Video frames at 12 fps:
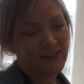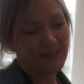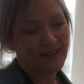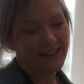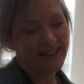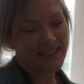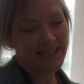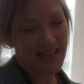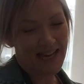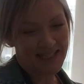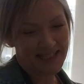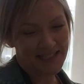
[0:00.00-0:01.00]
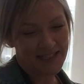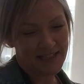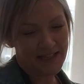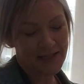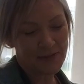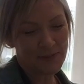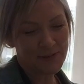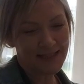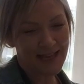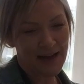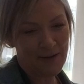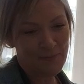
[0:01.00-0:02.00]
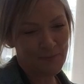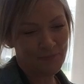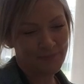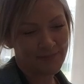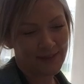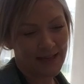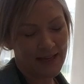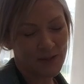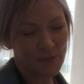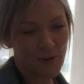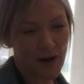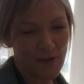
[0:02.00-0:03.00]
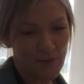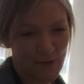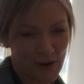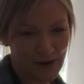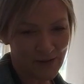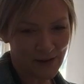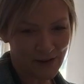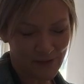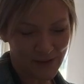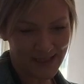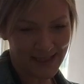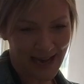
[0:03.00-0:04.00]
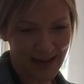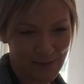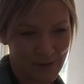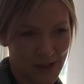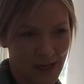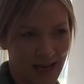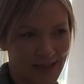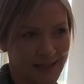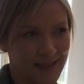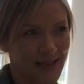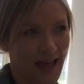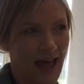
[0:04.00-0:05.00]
Oh, yes. This was is when I very, very first started with Jace.